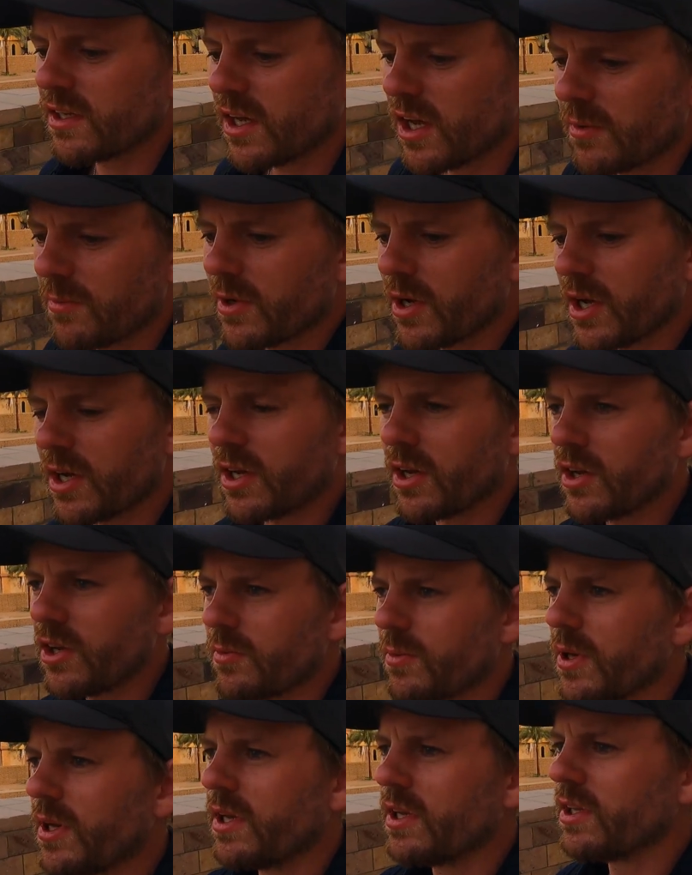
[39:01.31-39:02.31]
Uh, but I
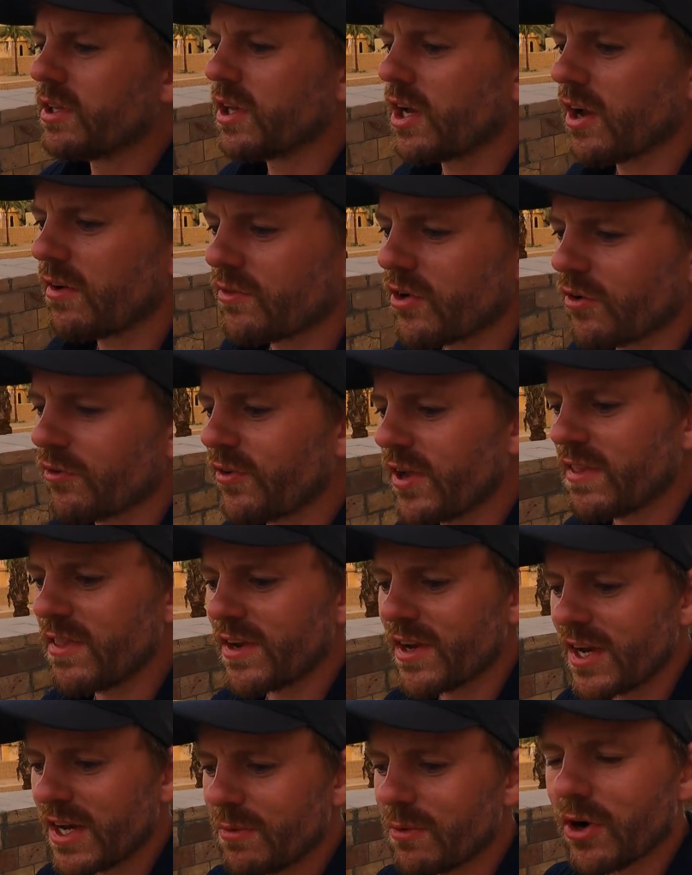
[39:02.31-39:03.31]
hope I've not
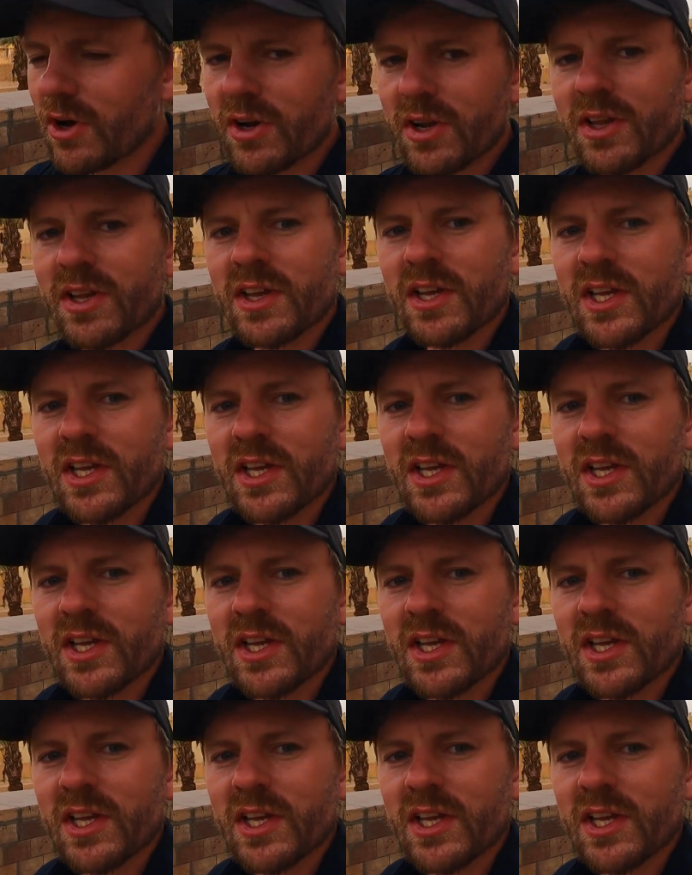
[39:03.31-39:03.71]
offended anyone